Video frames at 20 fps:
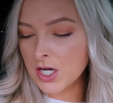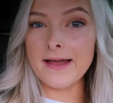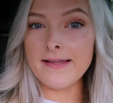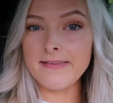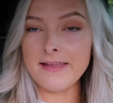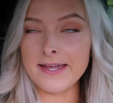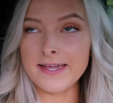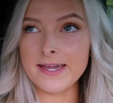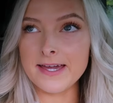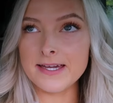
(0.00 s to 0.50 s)
I
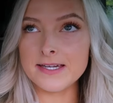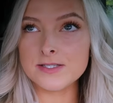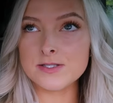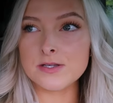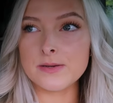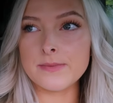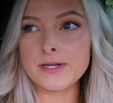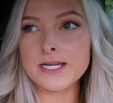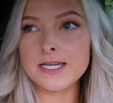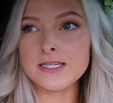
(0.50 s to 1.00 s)
like it,
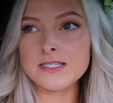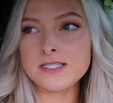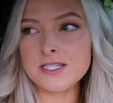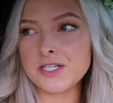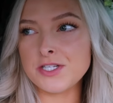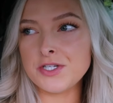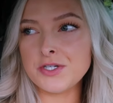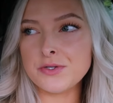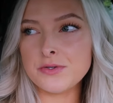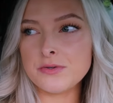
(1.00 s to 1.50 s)
so I'm gonna
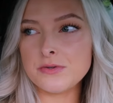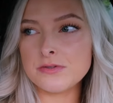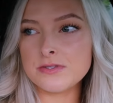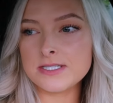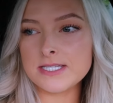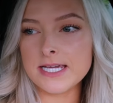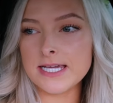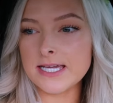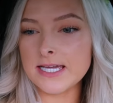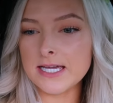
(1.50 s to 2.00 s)
continue
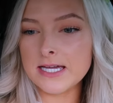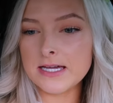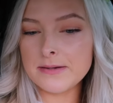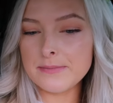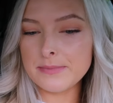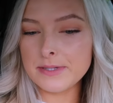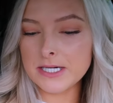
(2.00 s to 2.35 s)
taking it